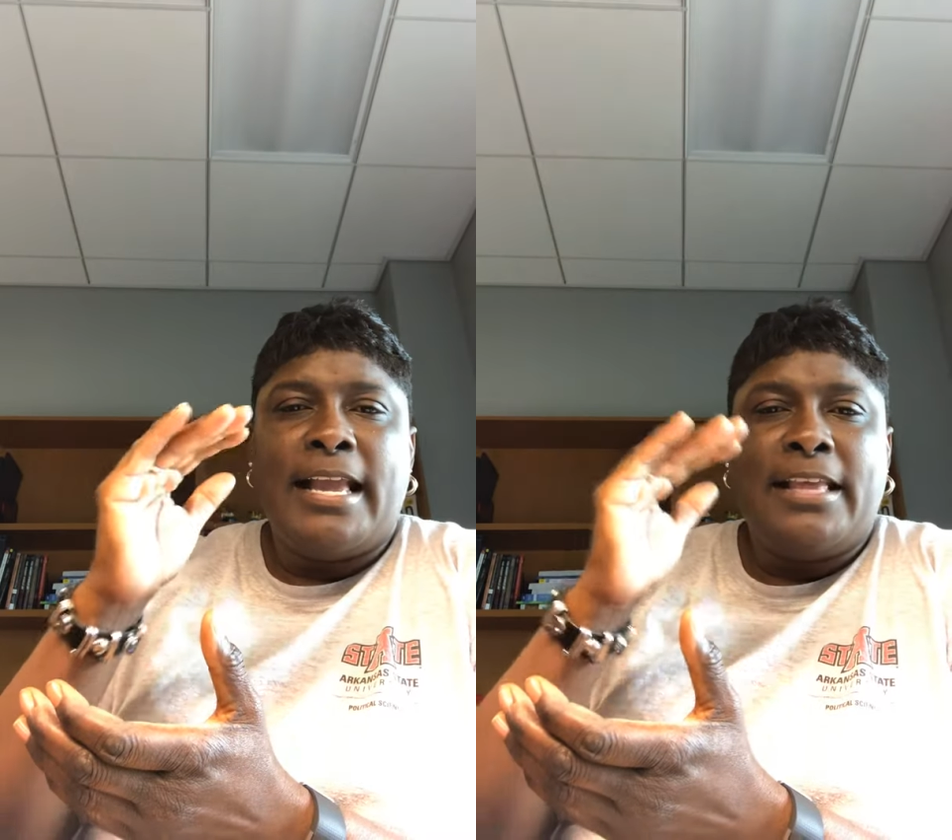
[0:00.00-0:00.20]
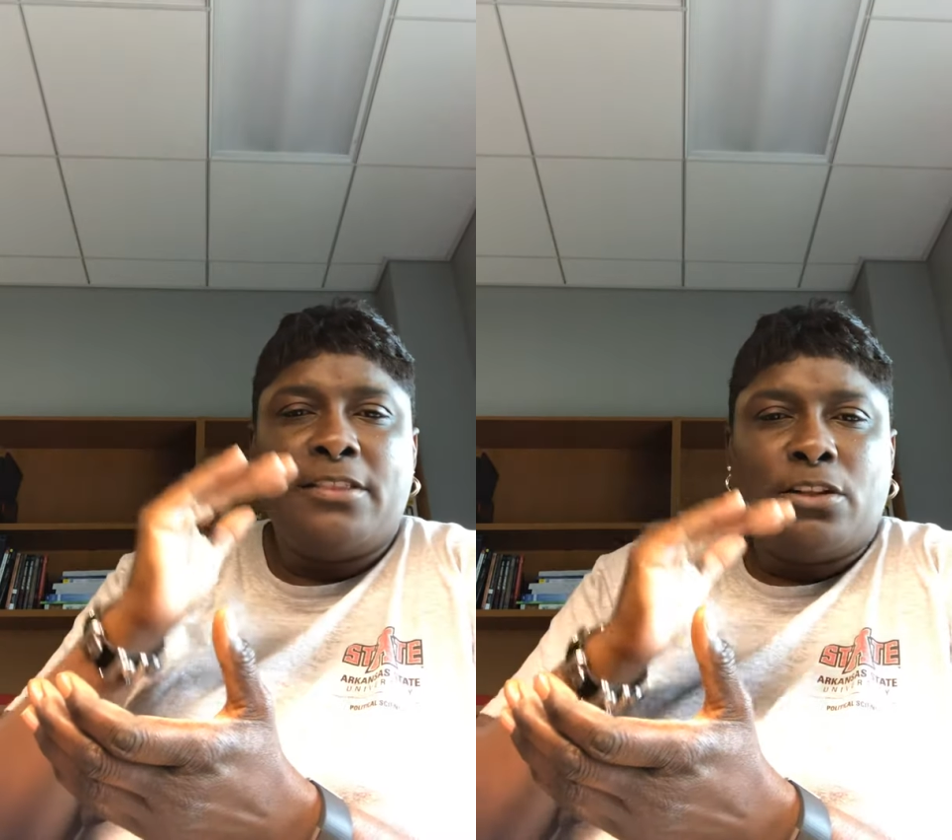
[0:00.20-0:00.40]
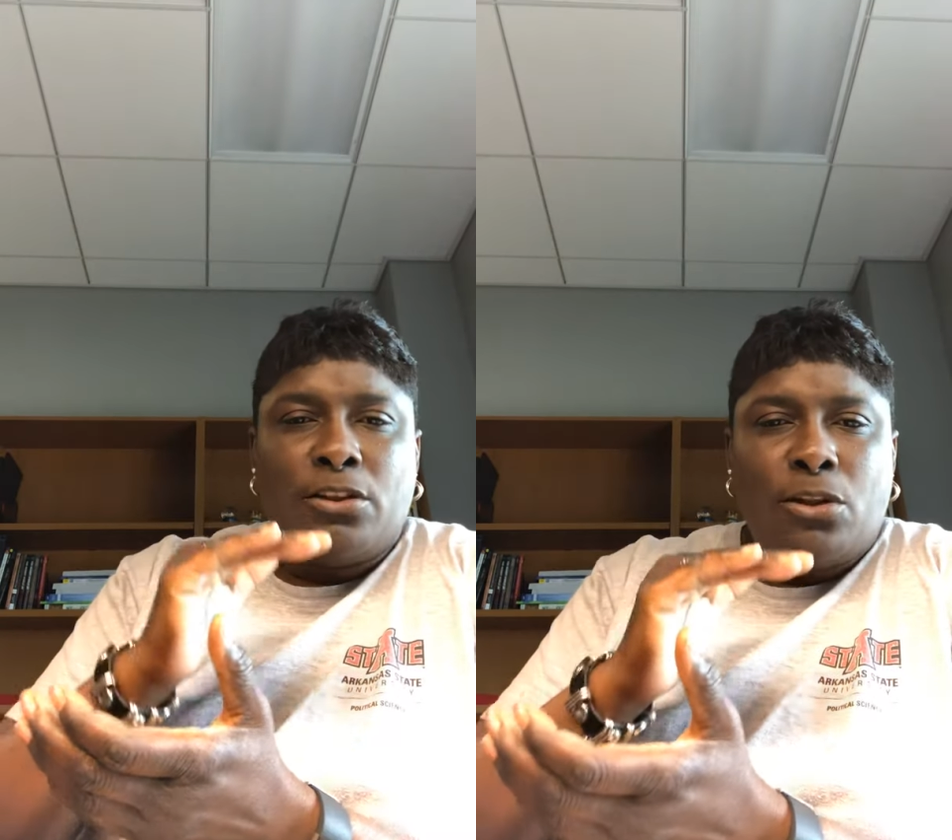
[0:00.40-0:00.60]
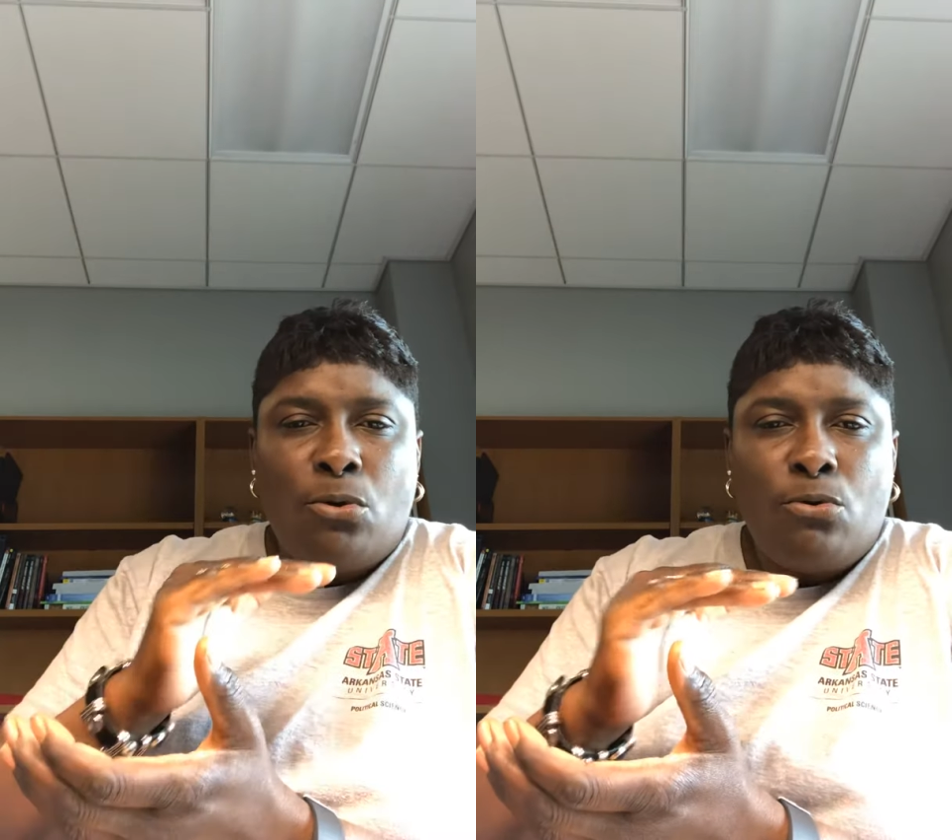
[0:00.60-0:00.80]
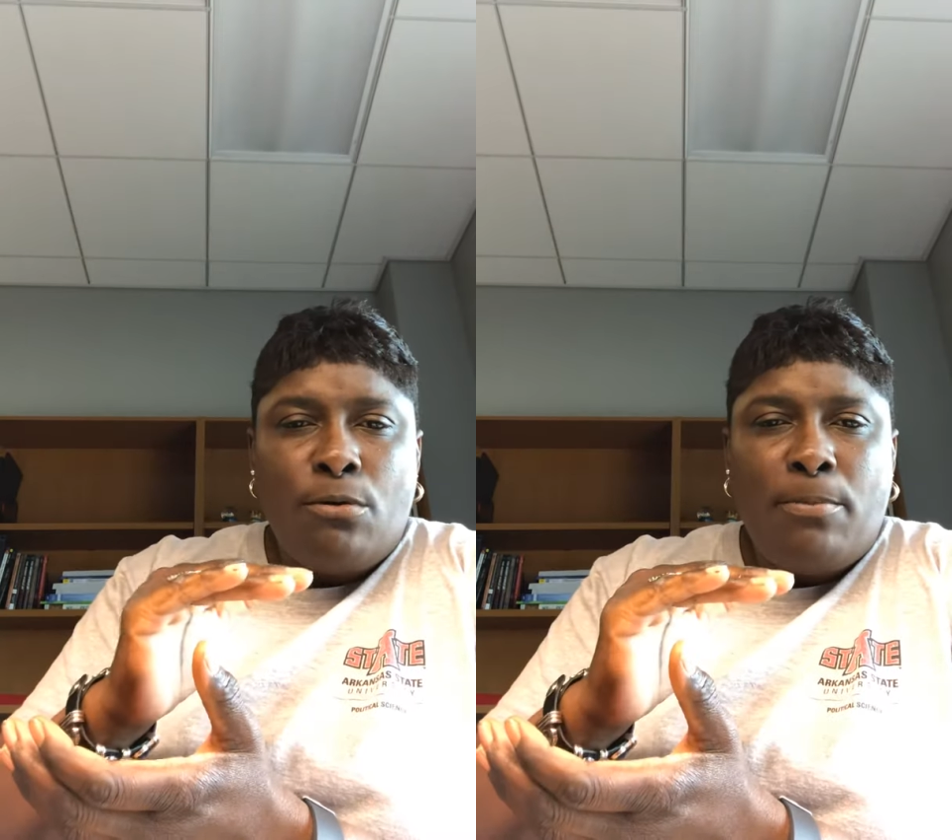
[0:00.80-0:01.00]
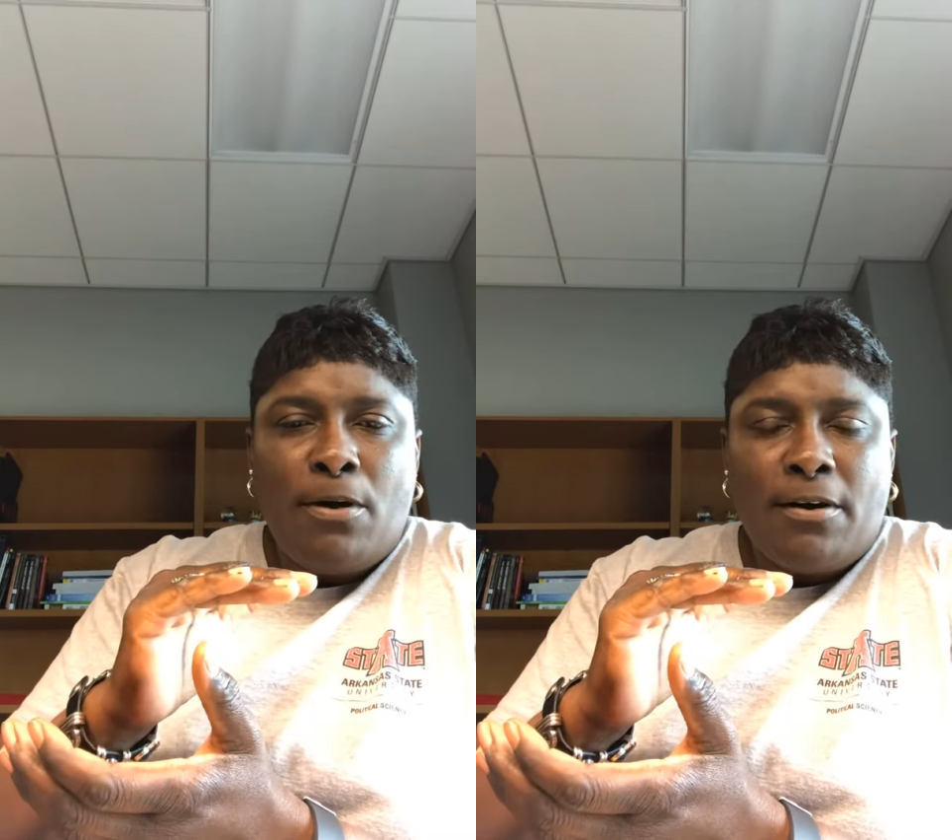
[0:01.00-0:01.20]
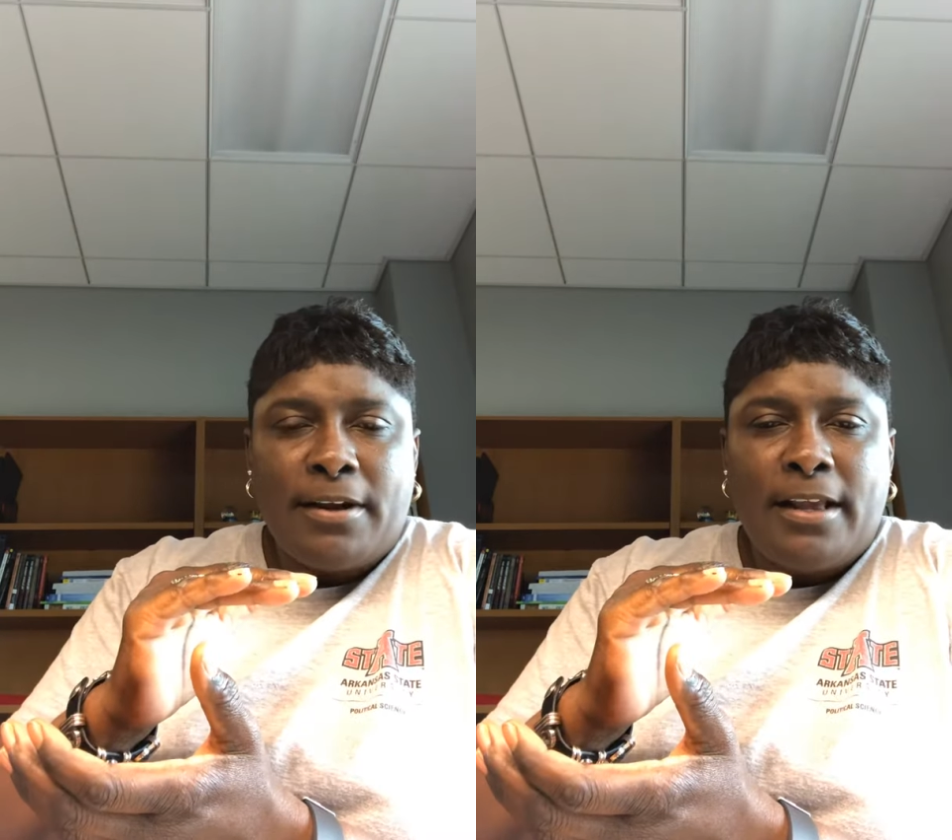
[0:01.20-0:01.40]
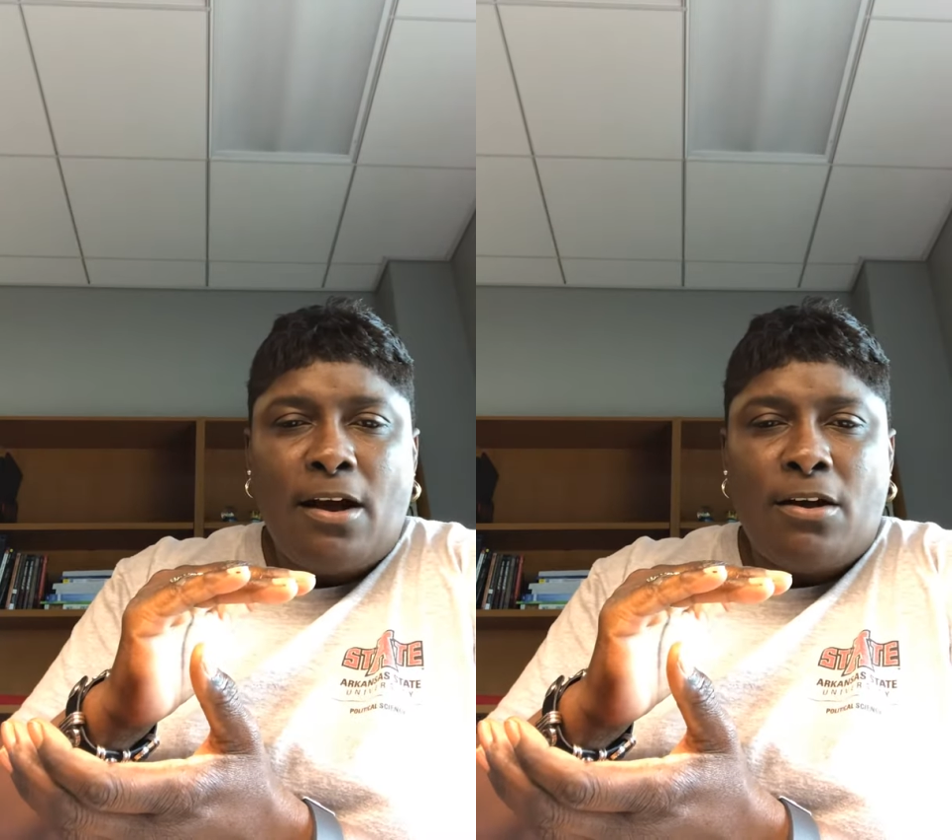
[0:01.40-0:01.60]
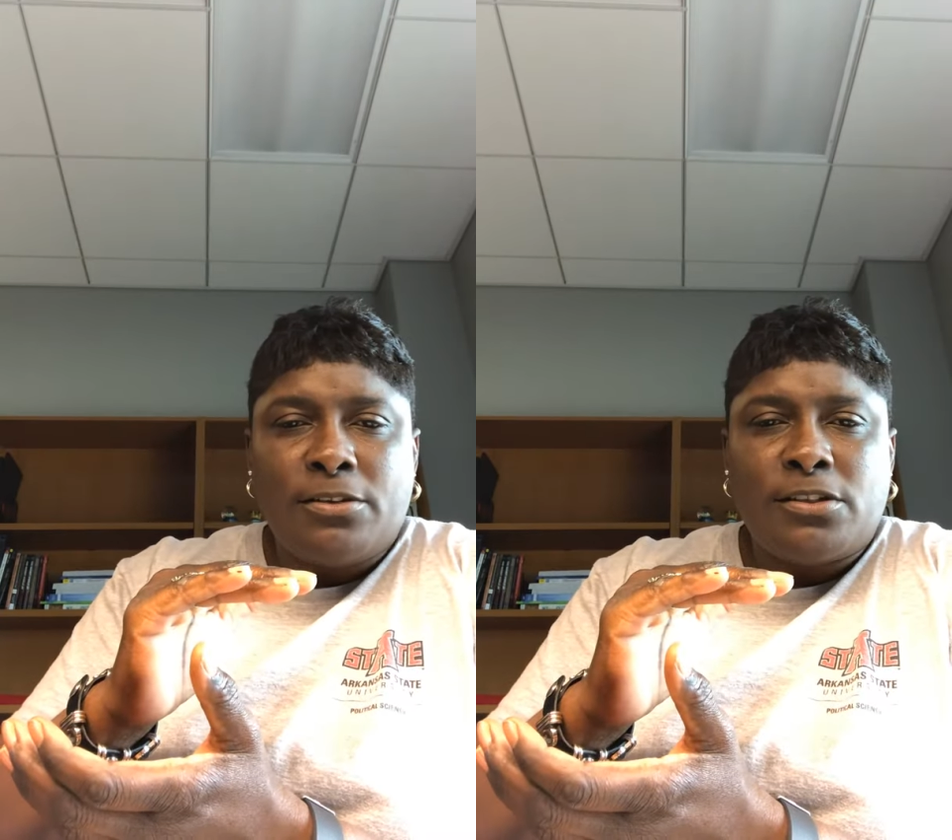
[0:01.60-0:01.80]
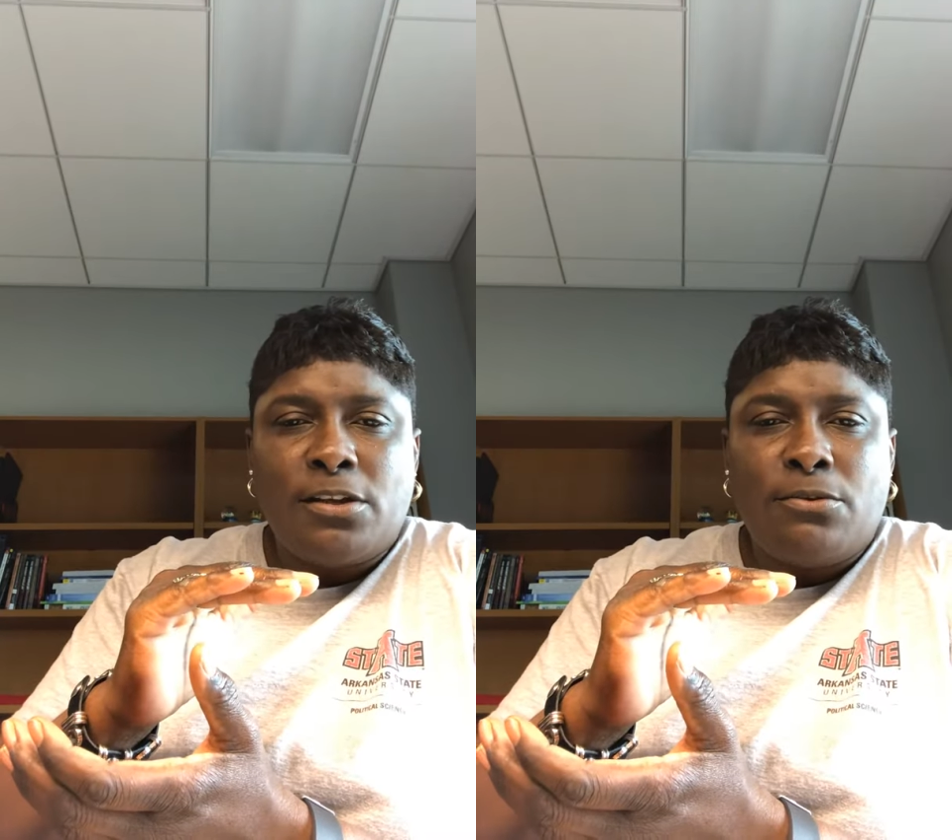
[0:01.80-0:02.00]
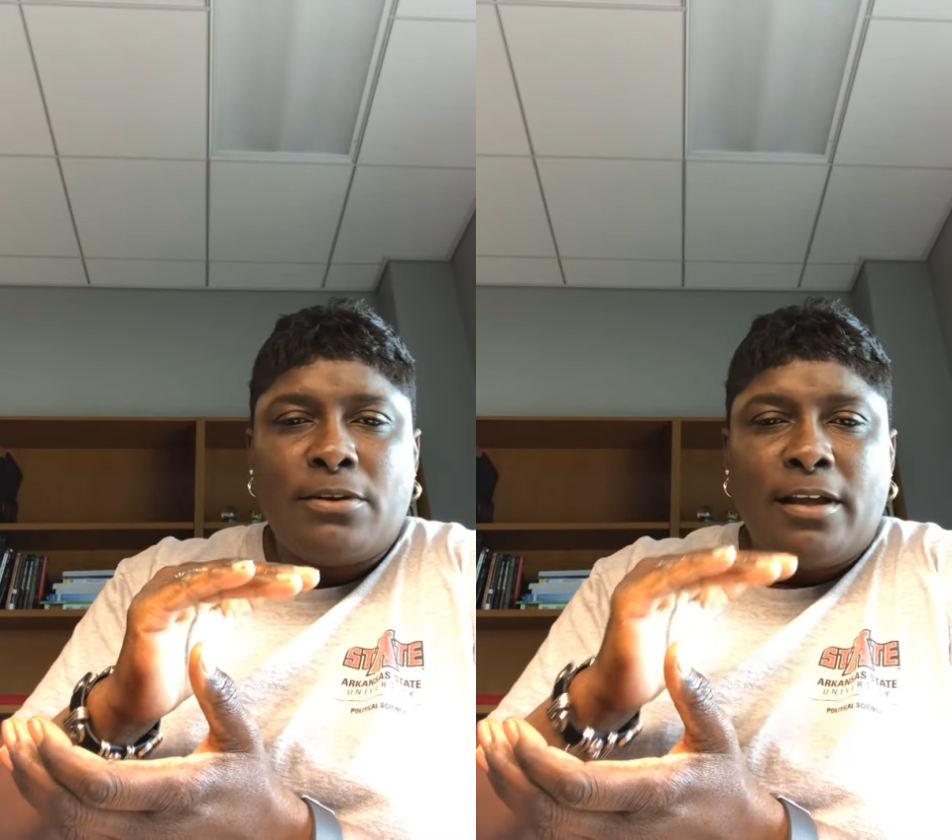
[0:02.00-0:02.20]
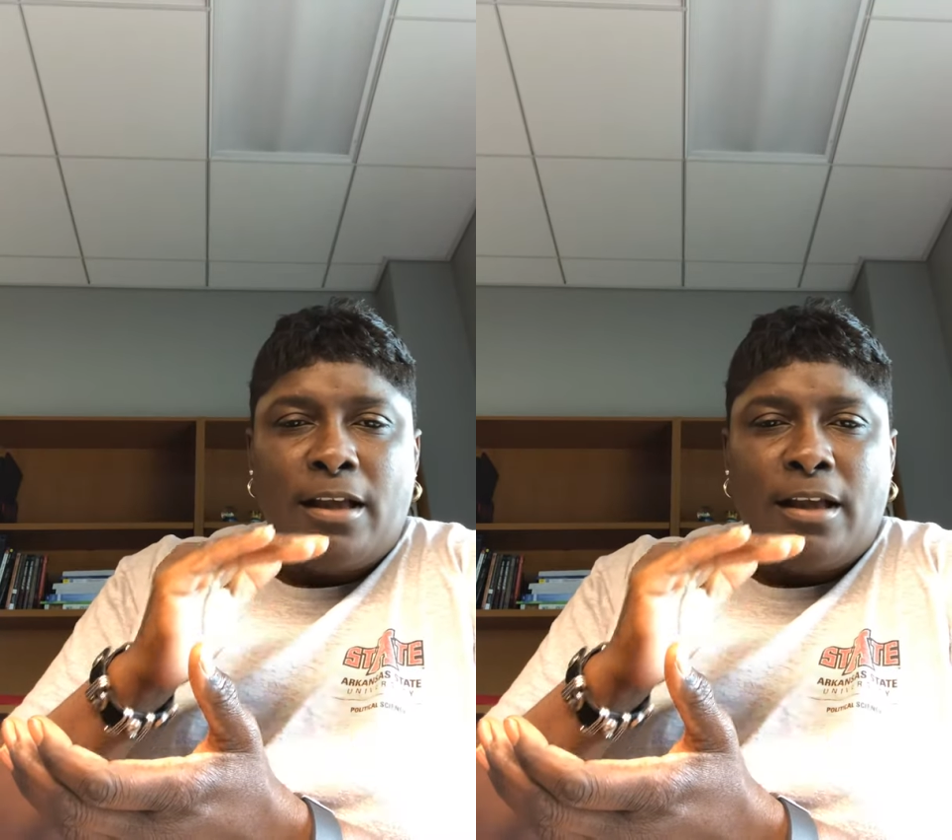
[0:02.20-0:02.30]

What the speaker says: and the local party also